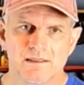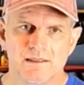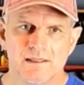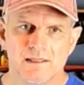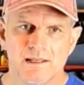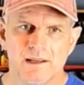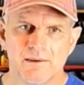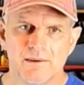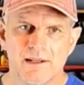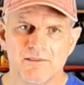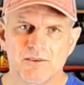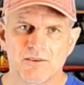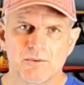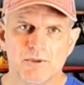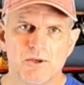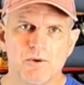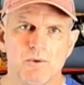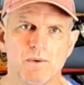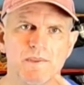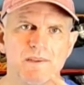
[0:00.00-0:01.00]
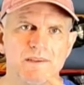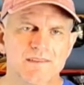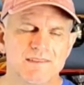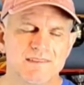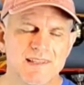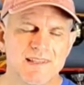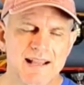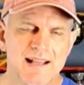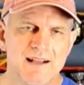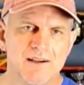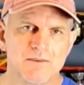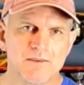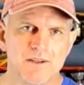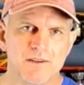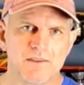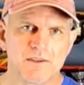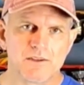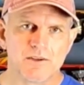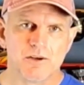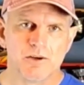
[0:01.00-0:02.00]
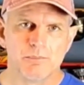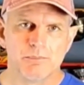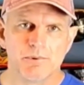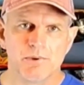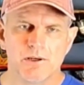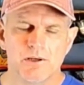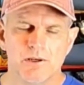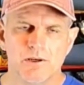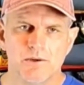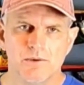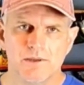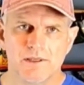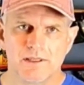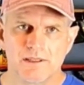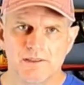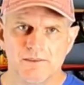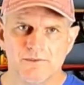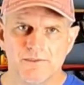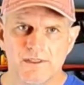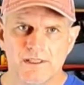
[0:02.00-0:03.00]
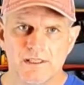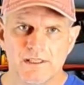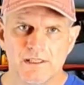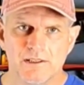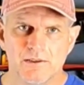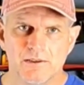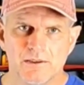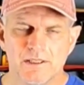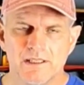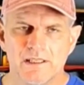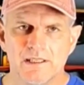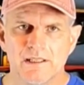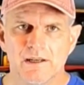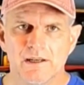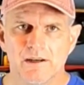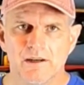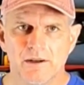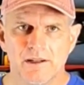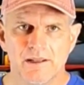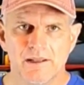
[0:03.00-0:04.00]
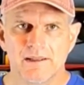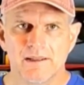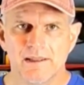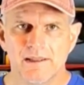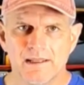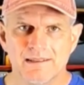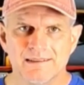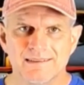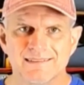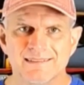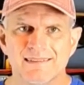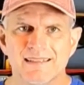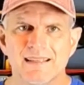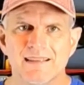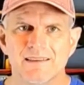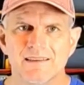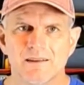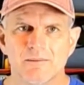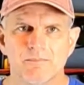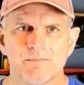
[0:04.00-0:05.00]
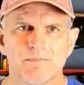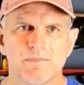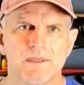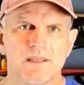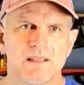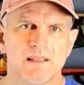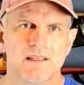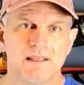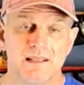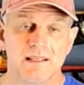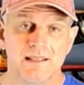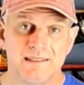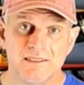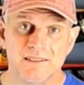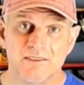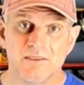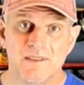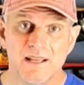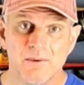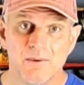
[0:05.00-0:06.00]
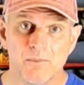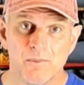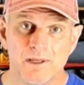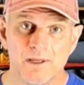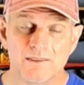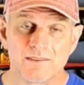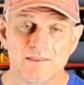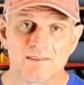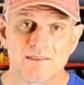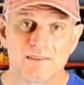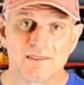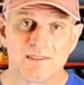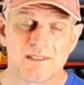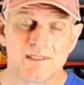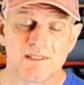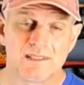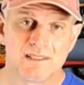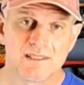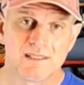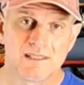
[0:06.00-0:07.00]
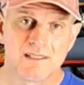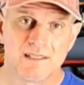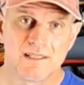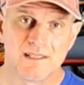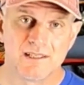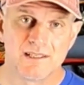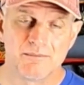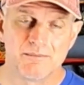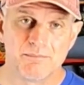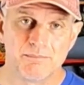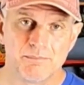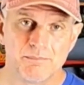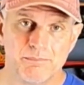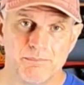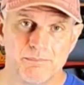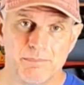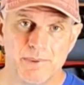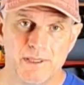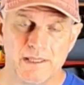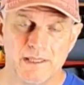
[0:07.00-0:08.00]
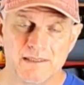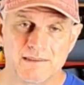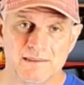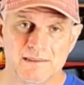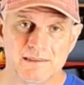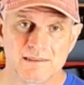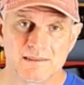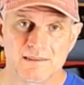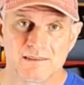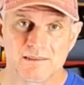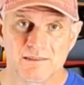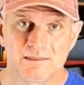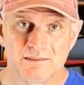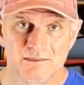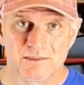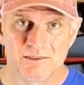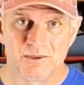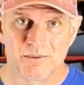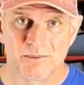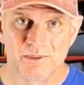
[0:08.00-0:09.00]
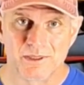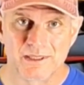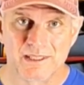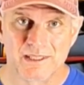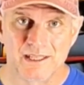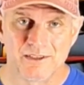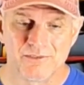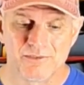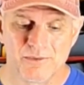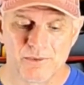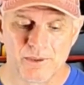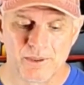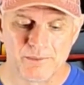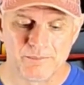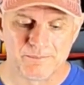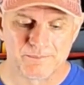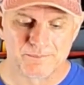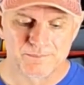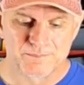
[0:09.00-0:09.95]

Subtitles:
then I would have to record the sound on the GoPro and the video here and then sync them. I did do that once, but don't really care for it.